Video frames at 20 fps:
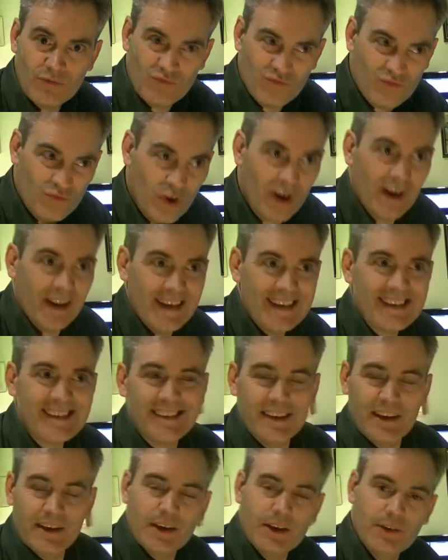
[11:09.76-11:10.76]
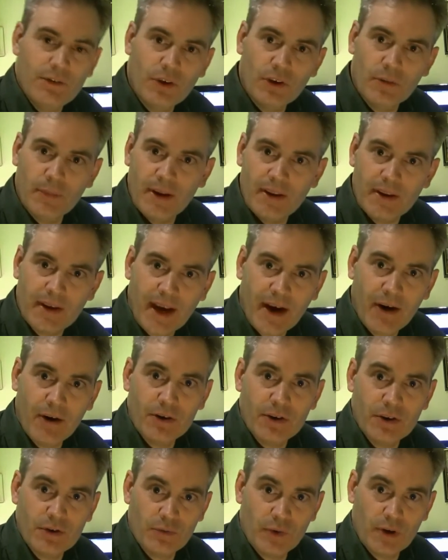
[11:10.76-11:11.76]
realistic. You've got to make the
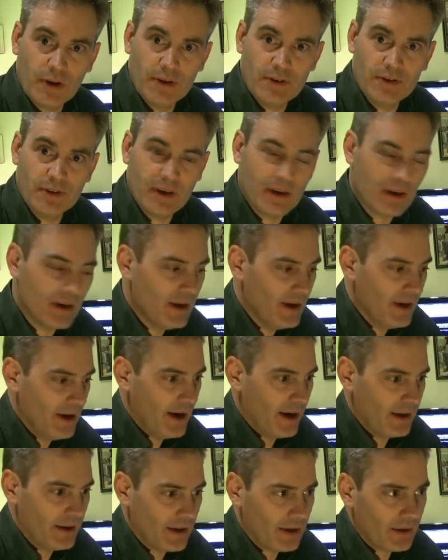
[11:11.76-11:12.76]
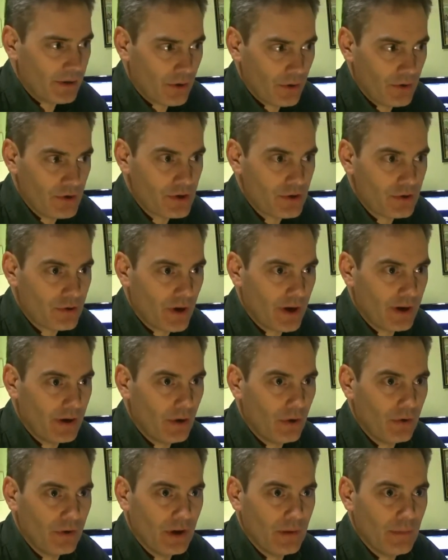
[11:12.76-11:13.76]
characters realistic, and I like to concentrate
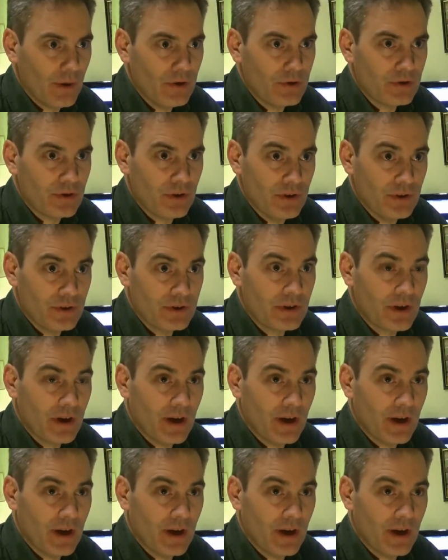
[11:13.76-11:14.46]
on the emotions.